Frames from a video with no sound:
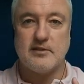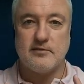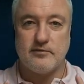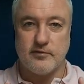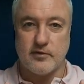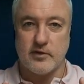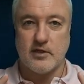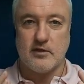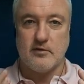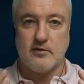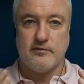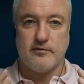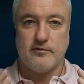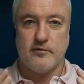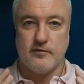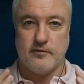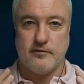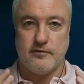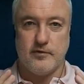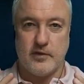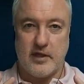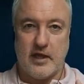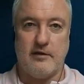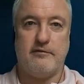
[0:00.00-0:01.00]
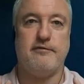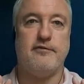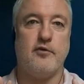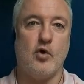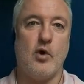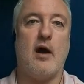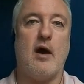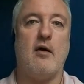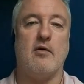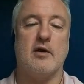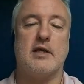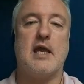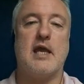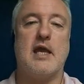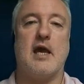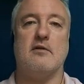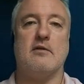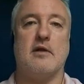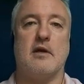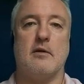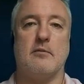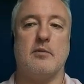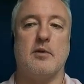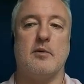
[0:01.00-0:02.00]
for that 4-hour
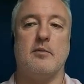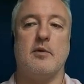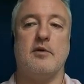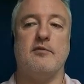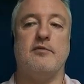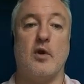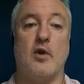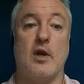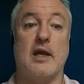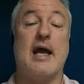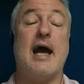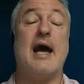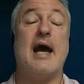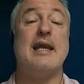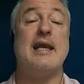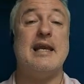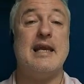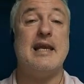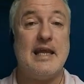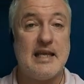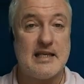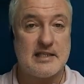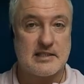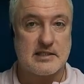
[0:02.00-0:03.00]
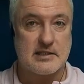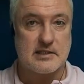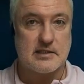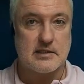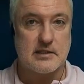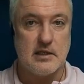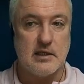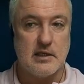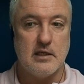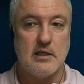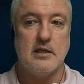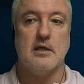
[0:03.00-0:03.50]
candle that I'm going to be following, unless